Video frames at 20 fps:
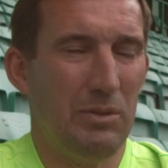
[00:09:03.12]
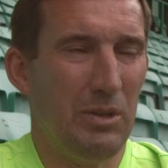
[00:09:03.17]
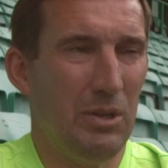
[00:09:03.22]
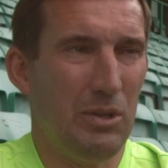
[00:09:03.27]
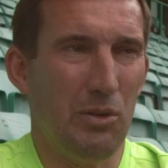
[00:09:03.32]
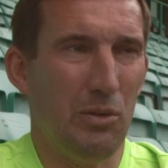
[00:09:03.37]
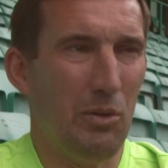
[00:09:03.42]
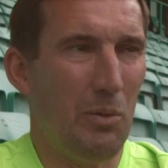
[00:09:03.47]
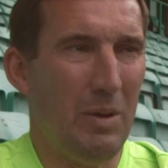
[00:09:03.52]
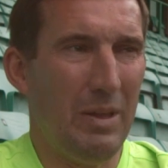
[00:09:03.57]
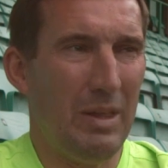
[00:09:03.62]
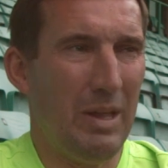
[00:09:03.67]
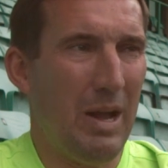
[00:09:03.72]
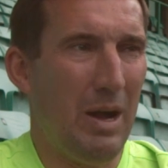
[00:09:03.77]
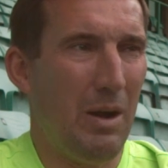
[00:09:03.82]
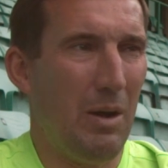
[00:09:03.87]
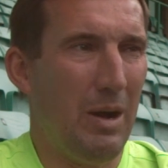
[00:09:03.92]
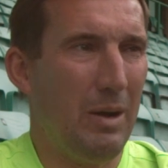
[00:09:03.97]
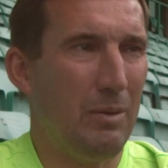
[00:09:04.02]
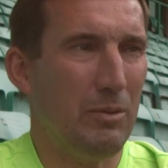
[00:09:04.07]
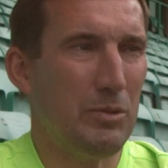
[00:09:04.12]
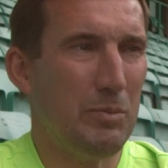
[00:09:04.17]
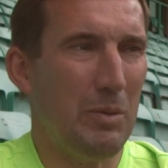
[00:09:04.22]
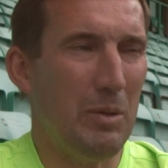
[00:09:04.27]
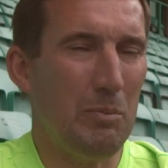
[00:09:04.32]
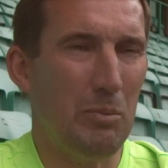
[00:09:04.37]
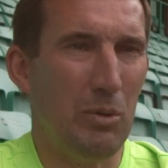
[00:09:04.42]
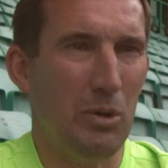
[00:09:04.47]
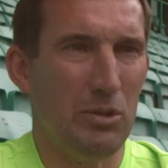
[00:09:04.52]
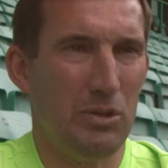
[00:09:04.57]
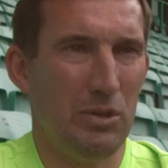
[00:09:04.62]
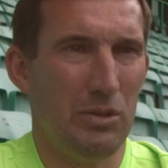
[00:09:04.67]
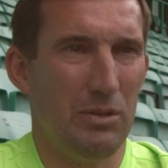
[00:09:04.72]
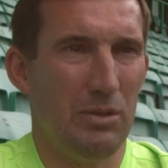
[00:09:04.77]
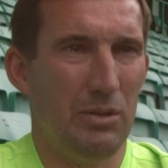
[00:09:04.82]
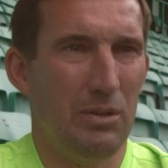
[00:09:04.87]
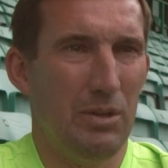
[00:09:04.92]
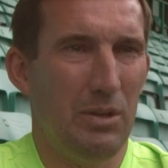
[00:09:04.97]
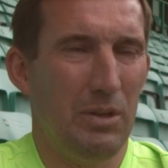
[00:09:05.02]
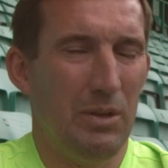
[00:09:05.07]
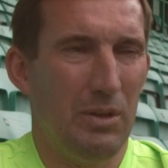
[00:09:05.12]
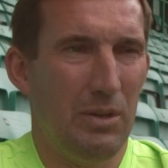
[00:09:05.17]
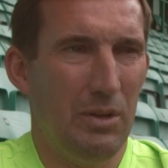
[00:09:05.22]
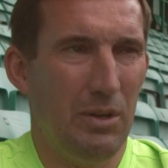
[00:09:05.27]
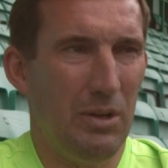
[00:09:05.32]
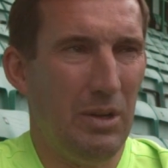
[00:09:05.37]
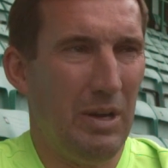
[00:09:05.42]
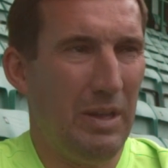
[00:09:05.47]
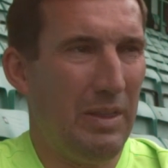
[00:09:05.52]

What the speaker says: I don't know whether how it's been put. You know,